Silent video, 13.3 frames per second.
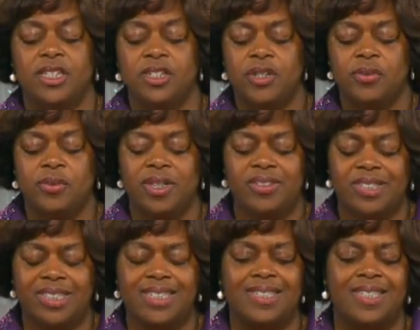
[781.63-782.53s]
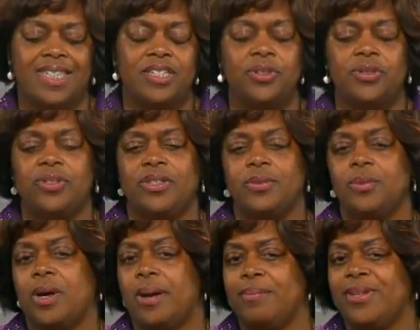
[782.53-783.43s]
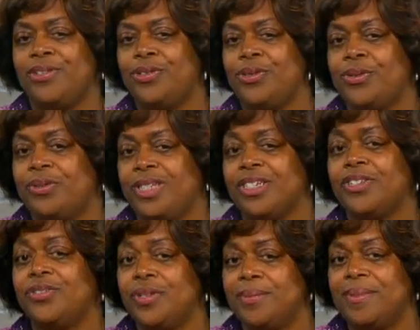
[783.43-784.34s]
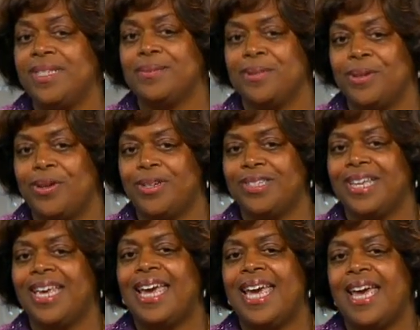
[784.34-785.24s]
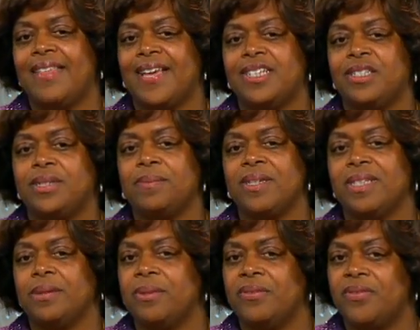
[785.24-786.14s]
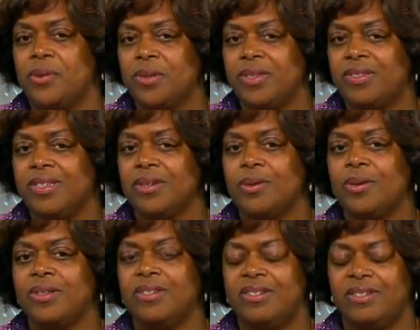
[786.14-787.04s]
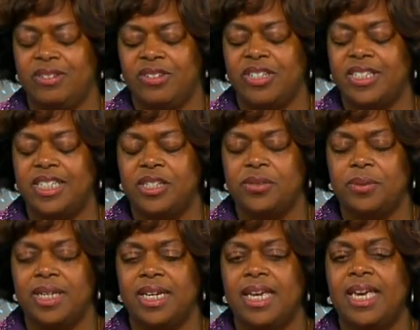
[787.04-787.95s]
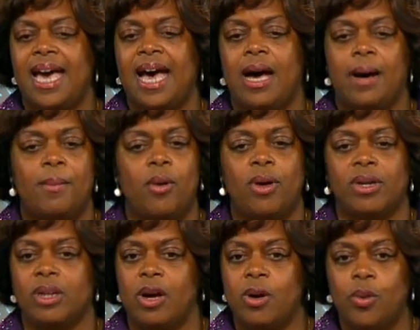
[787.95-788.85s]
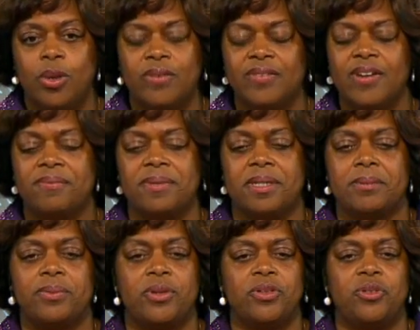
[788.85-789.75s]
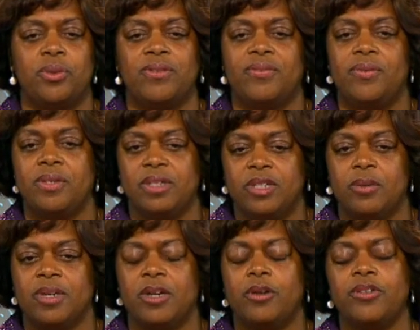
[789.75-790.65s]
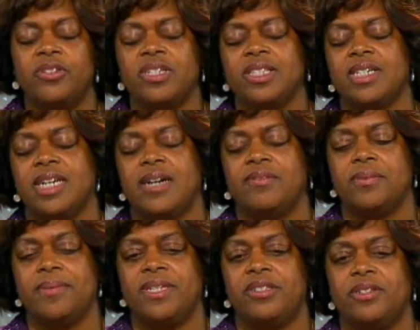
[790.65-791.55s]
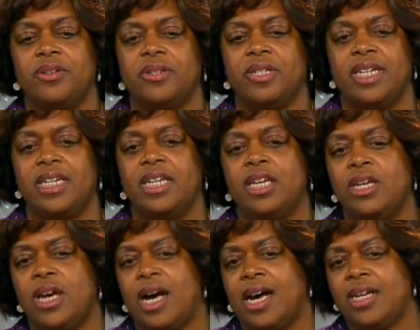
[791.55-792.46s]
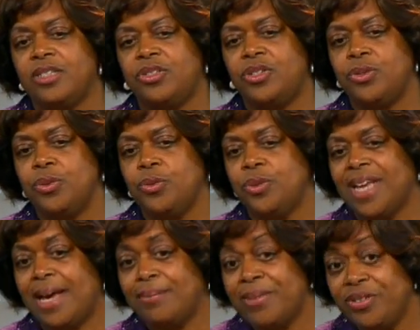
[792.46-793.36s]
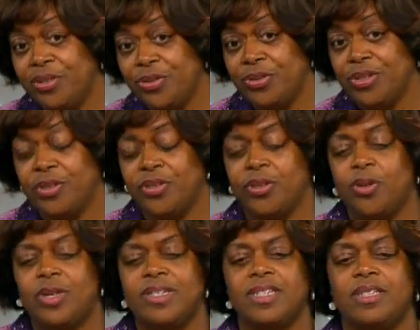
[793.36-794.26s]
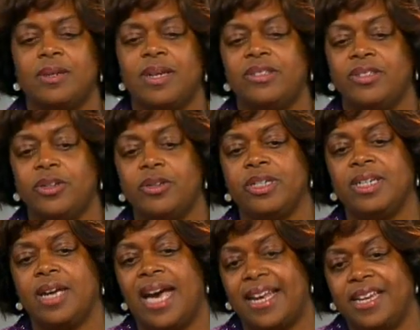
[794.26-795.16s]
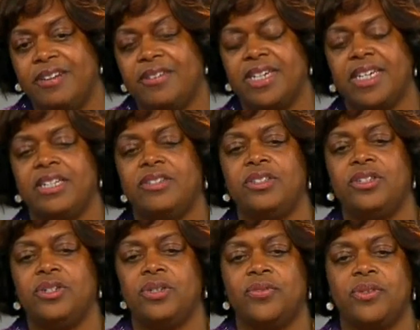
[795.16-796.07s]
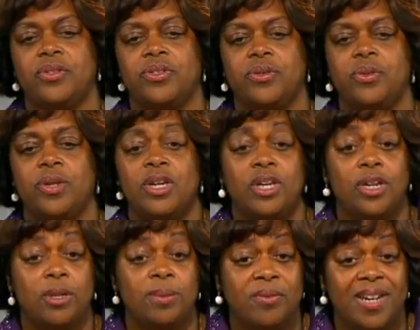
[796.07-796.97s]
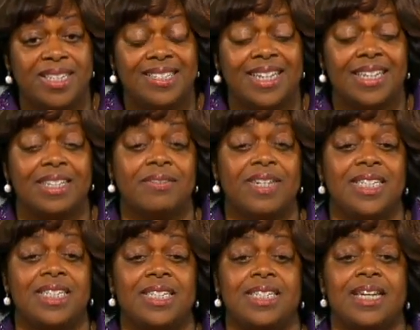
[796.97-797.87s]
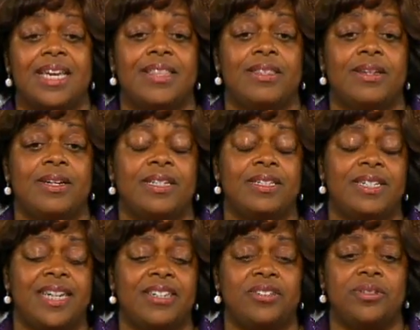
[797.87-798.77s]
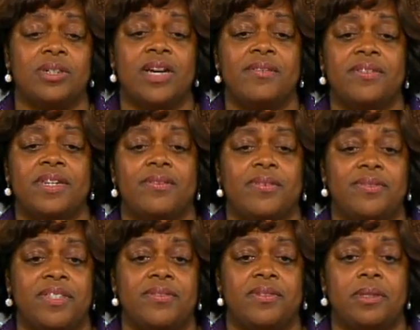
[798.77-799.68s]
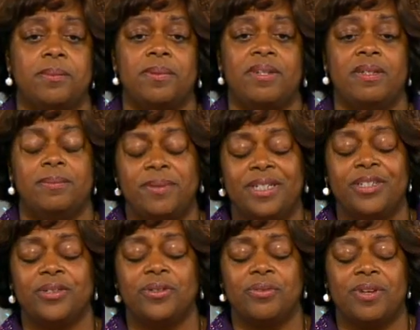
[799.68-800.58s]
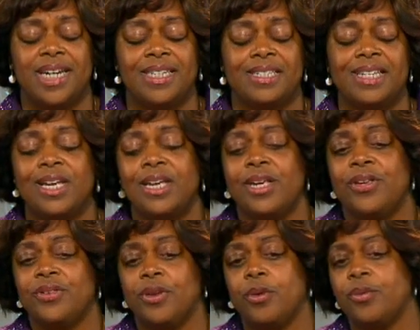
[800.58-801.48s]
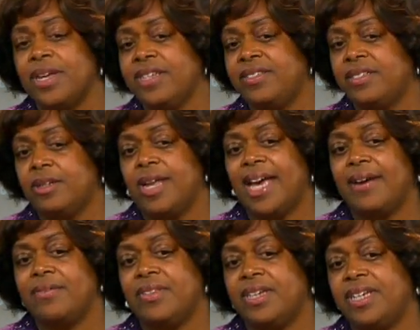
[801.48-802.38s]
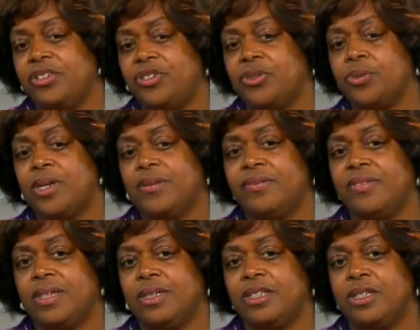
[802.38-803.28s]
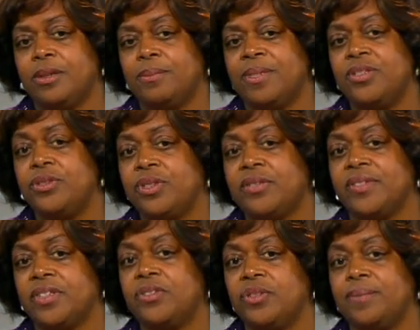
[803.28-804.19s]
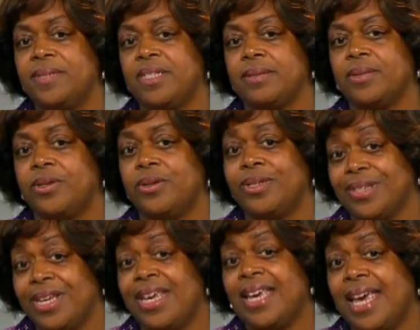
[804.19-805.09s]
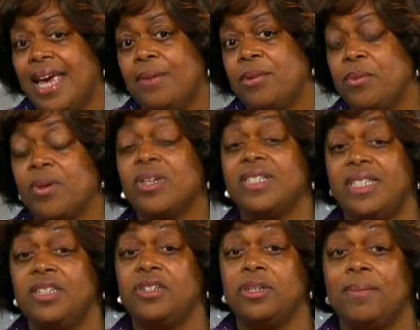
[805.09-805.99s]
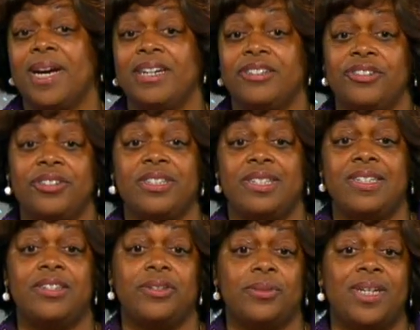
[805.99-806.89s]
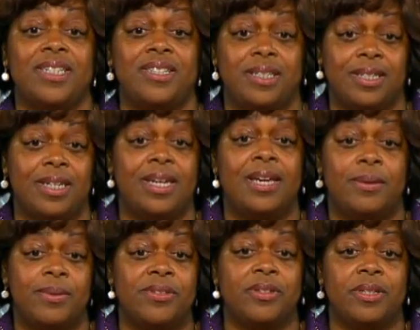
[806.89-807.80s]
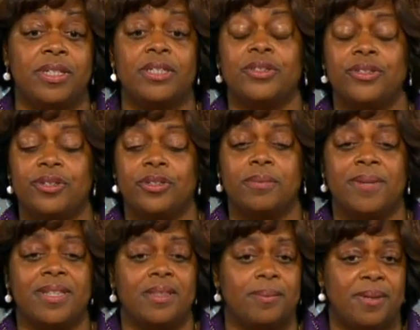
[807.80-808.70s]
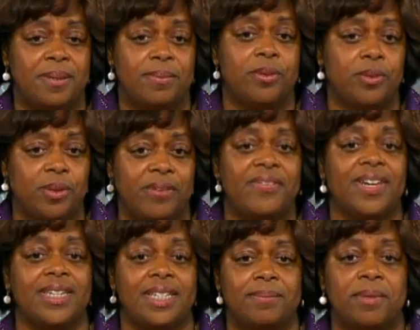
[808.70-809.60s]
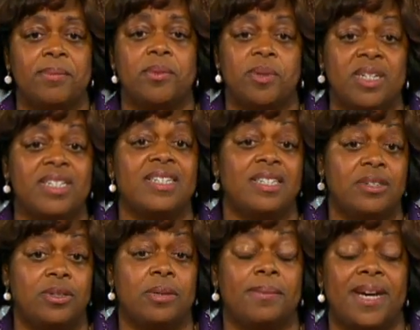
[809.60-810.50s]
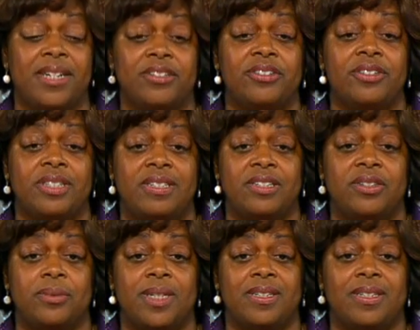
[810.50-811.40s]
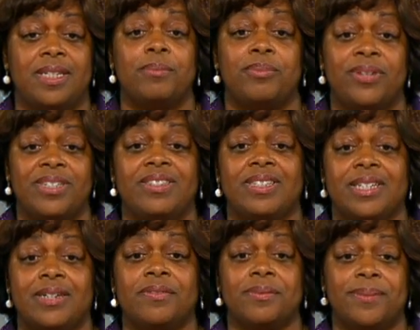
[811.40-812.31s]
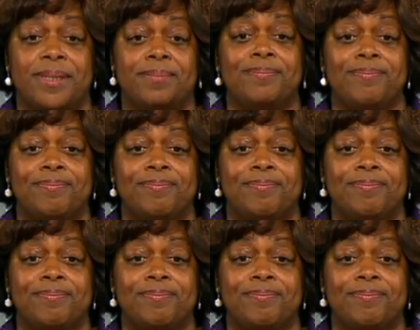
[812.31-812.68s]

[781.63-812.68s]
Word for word: You know, Russia continues to uh, misuse the extremism laws, and that's something that we're focusing on continually um, on a whole of government approach. We're you know urging the government certainly uh, to not misuse those laws and to certainly adhere again to the Universal Human Rights Declaration and the International Covenant of Civil and Political Rights. So they still have the issue of the you know misuse of extremism laws, and we will continue to monitor the situation. We're certainly concerned about the people who are affected, but we will continue to monitor the situation and press the government.